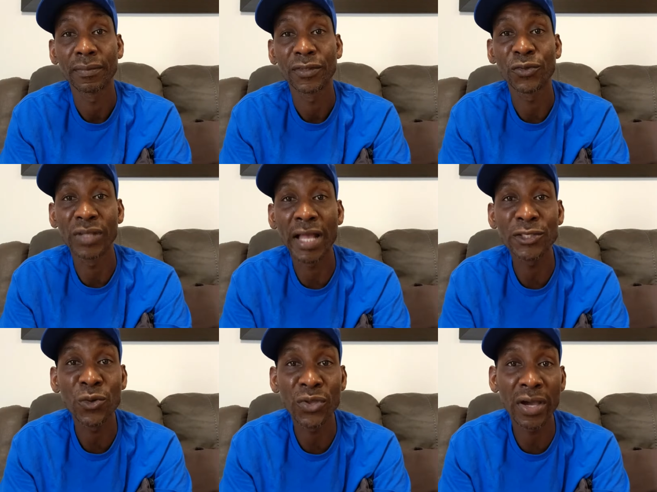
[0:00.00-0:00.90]
So
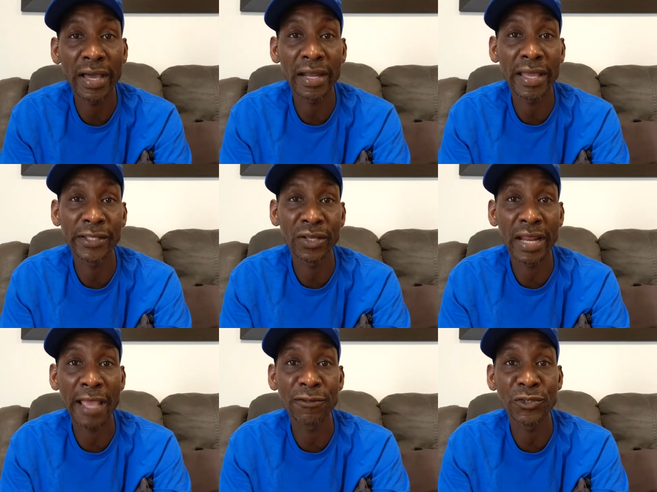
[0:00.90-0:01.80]
that's how you highlight your
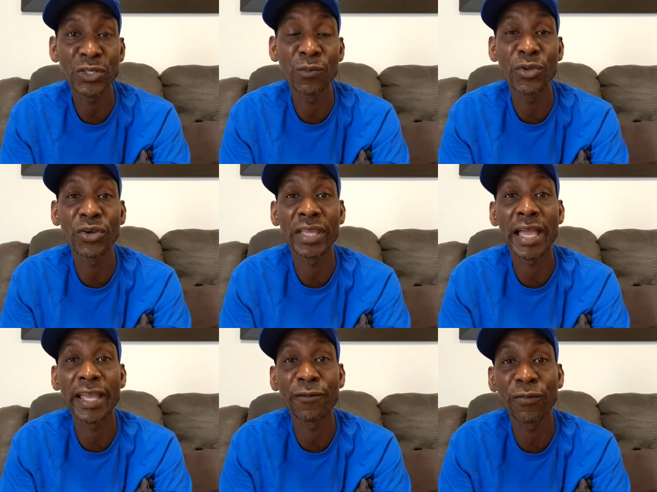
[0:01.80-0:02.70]
live stream, where you
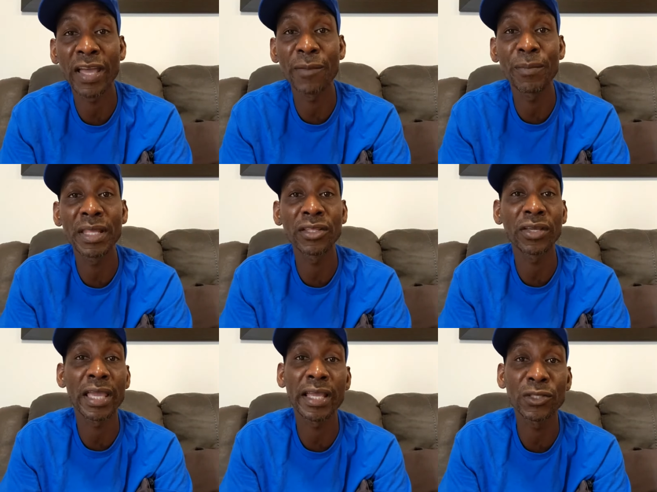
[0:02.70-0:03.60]
can get 5 minutes, you
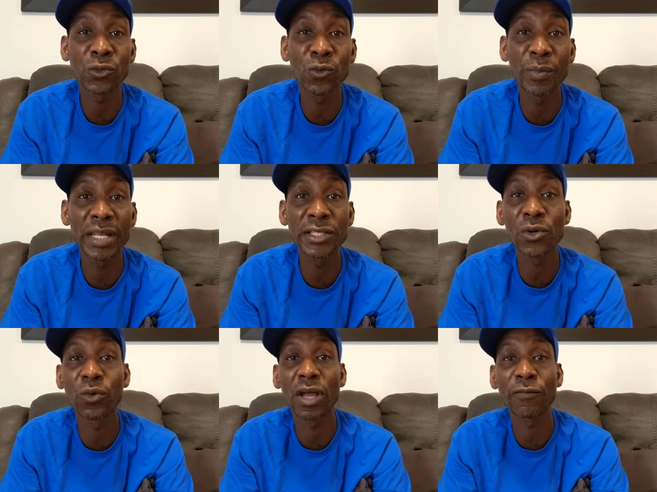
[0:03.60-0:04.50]
can get 2 minutes
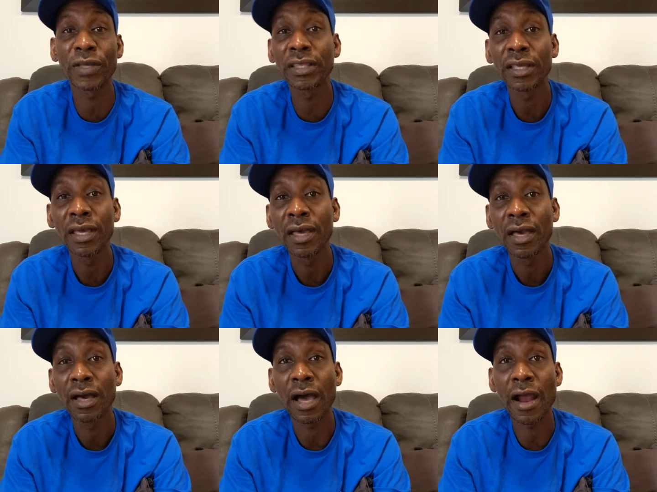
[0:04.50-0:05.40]
out of it.
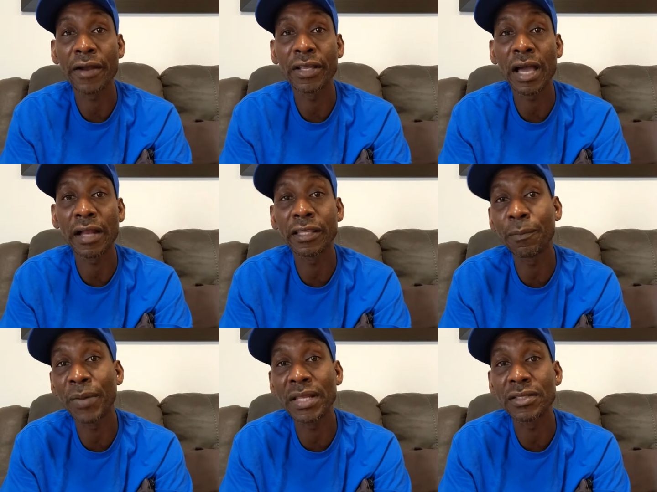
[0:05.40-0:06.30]
Yeah, it
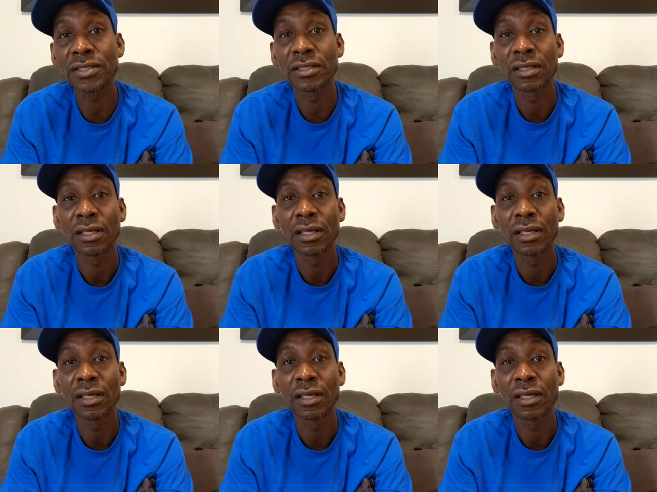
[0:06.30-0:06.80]
depends.